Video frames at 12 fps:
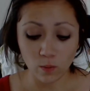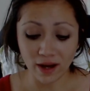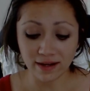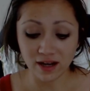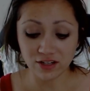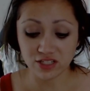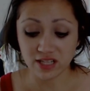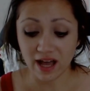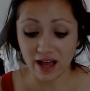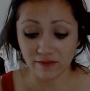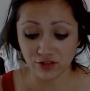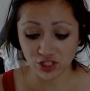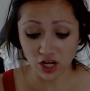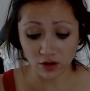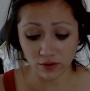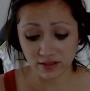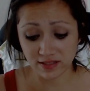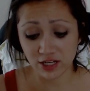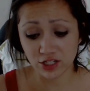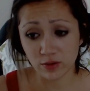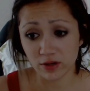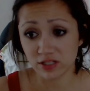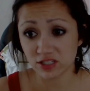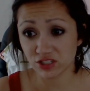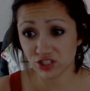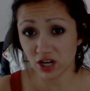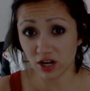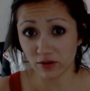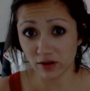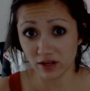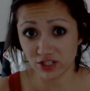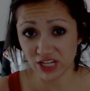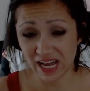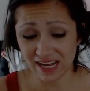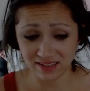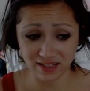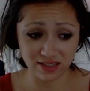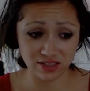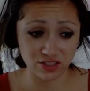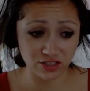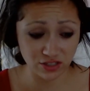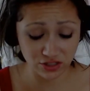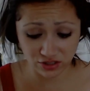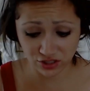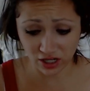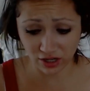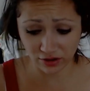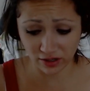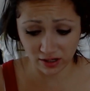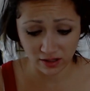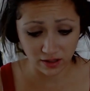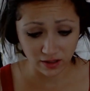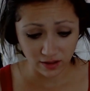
why not just have Chakra Sanctuary, Chakra Chastise, and Chakra